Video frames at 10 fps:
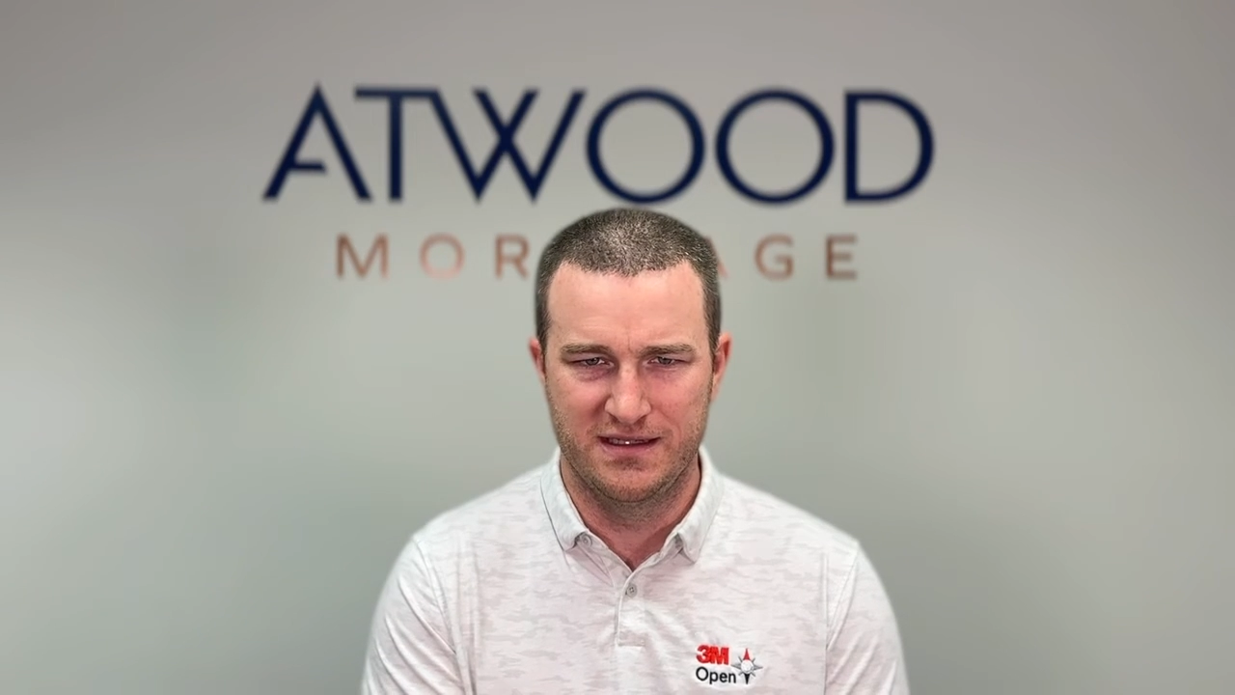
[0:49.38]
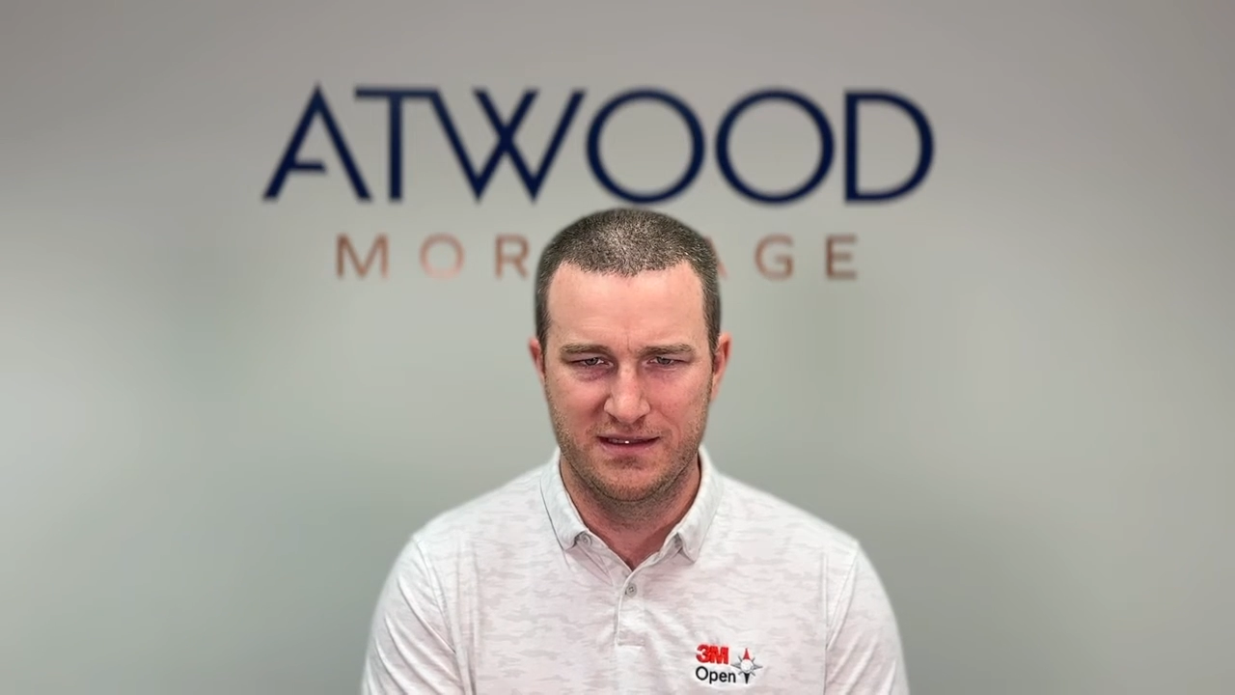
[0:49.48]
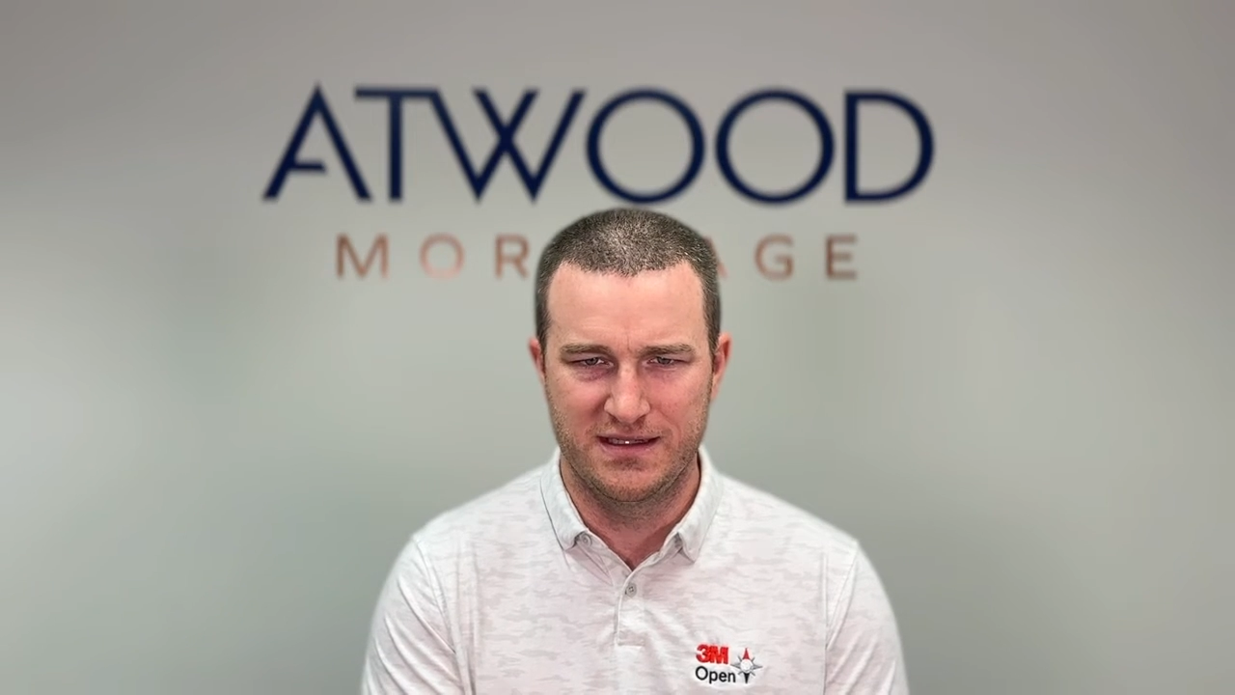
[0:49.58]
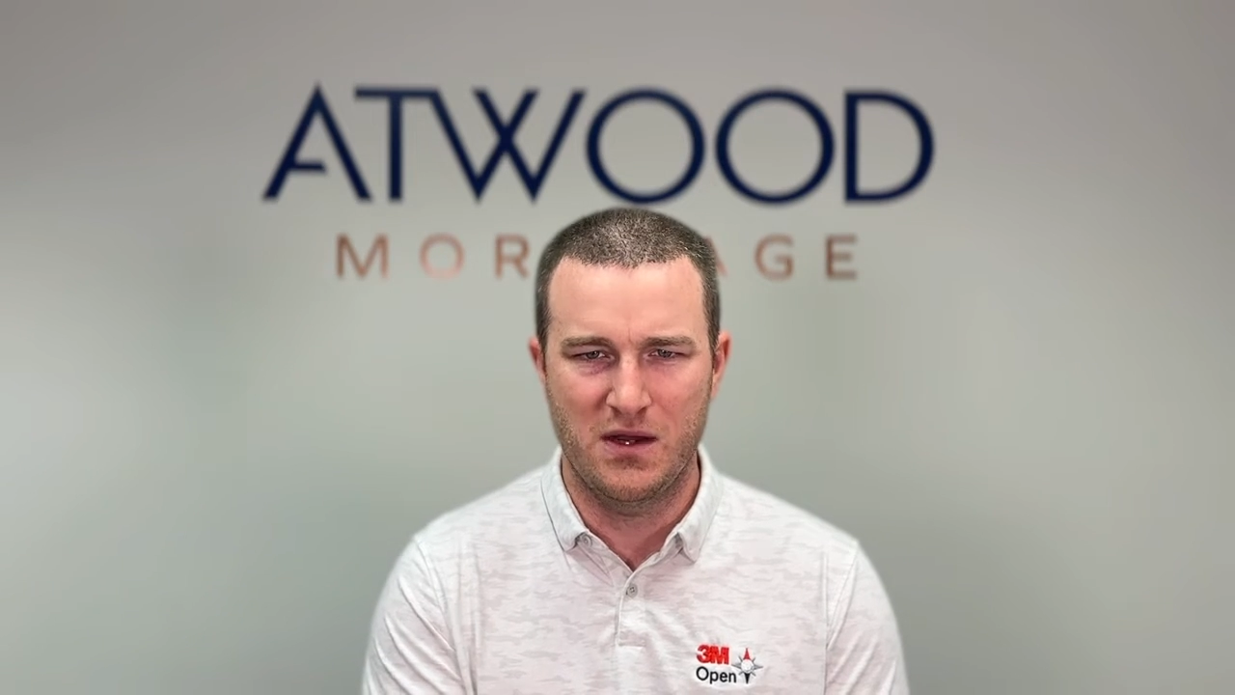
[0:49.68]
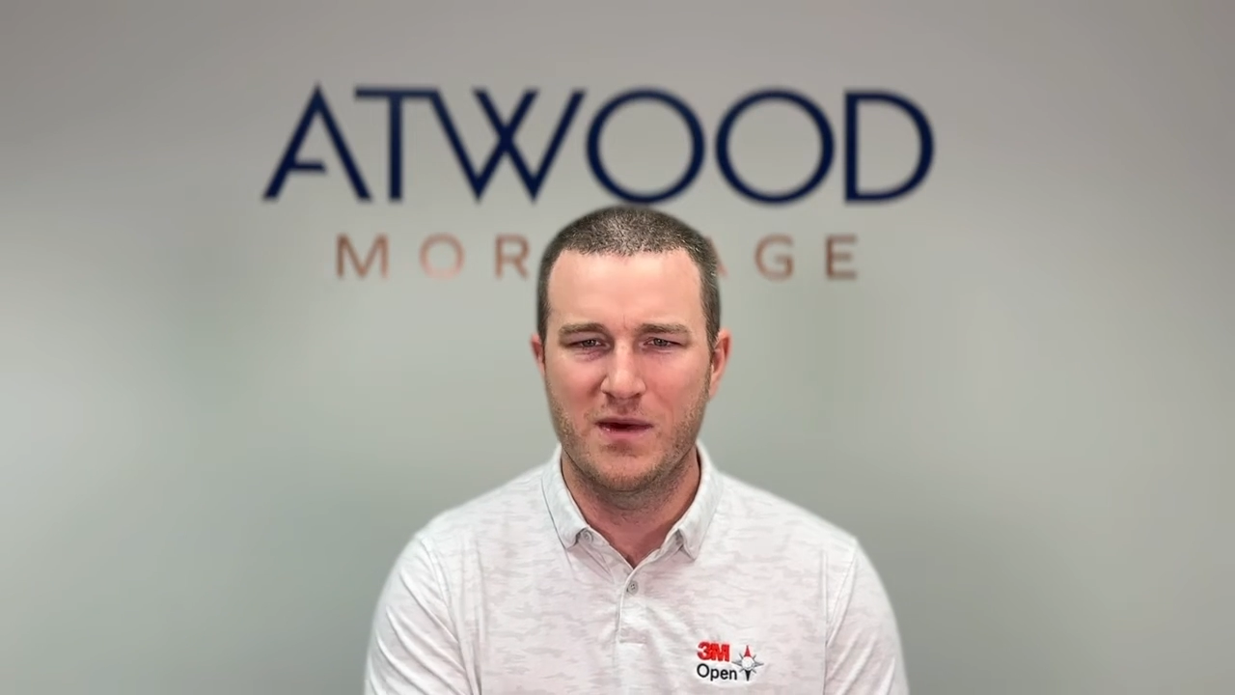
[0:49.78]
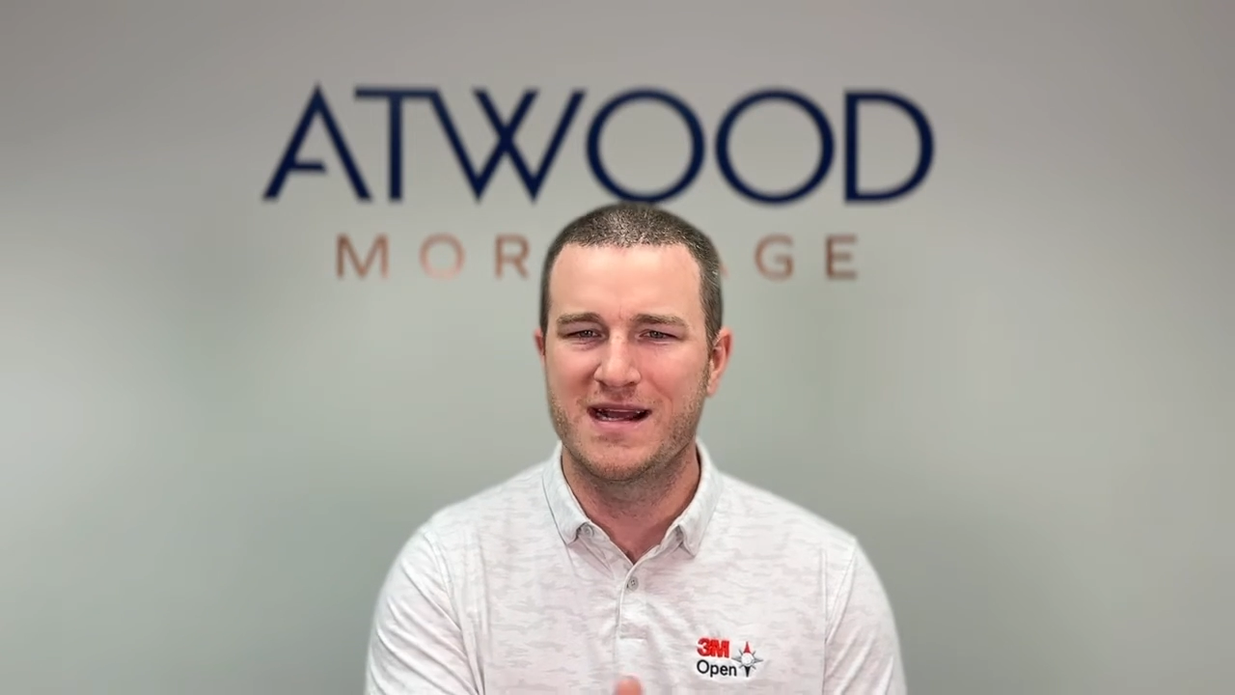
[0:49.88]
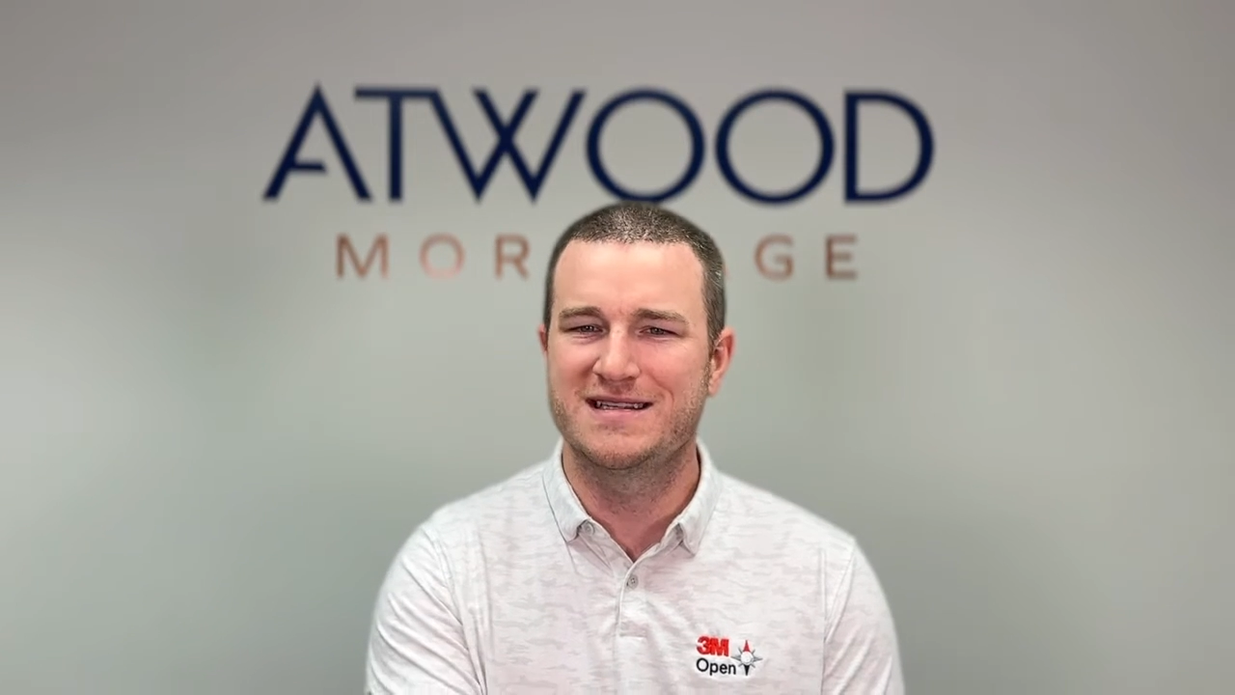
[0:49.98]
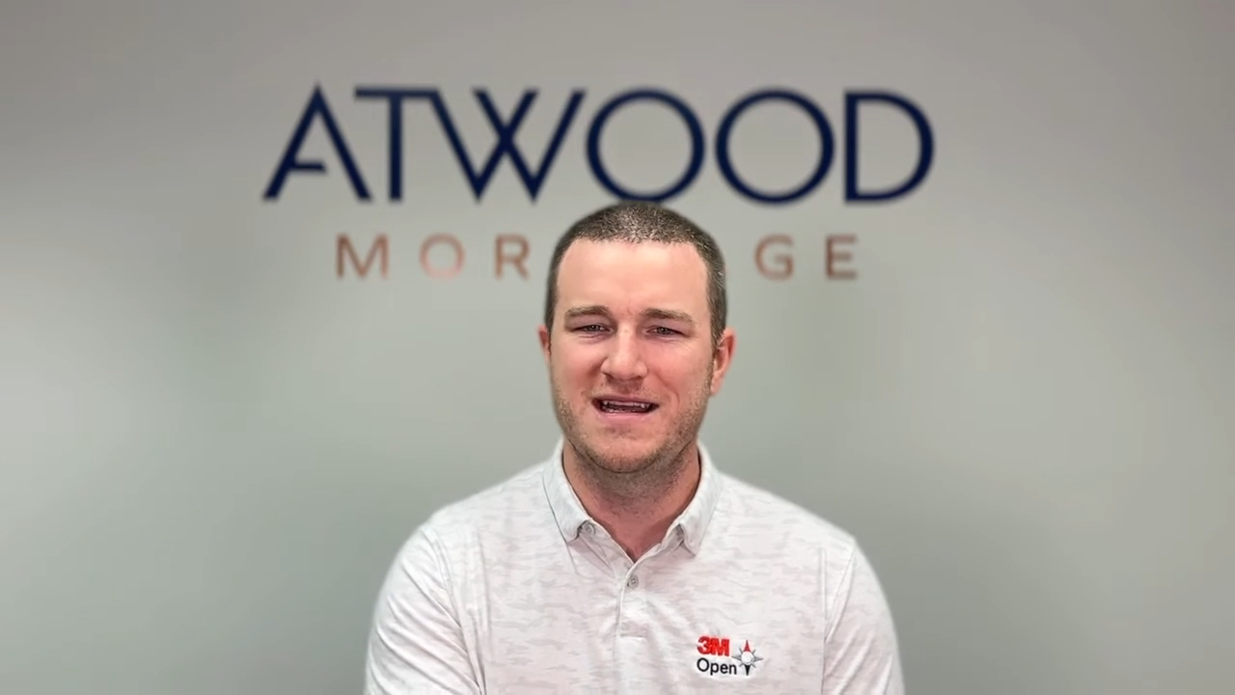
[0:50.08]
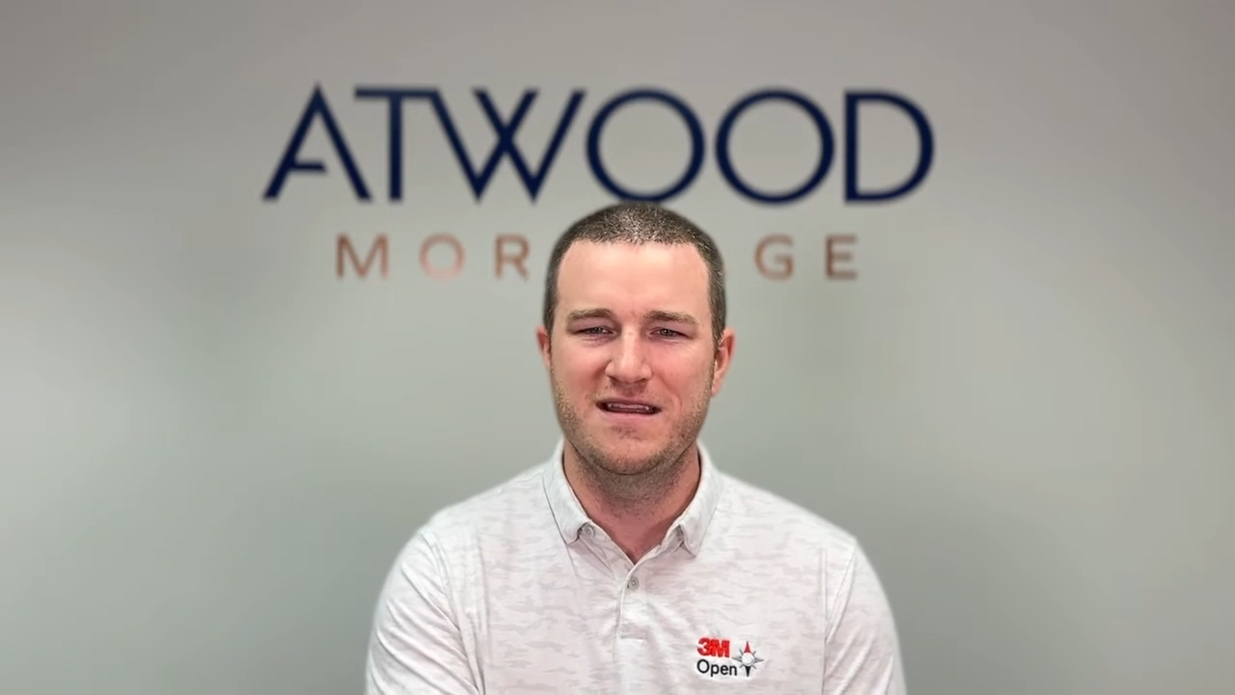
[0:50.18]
Now, when I say